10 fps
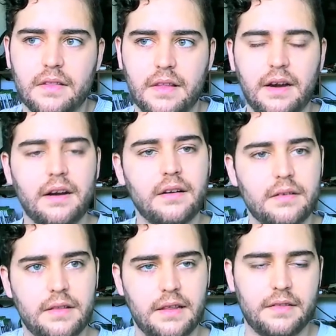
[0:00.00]

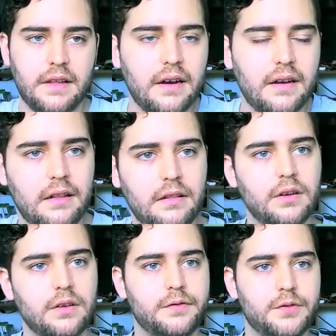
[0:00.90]
there are a
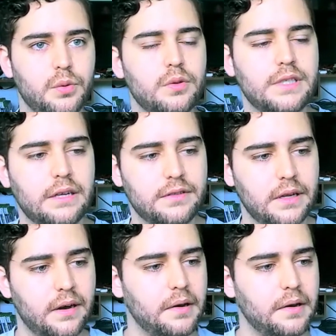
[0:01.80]
lot of tools out there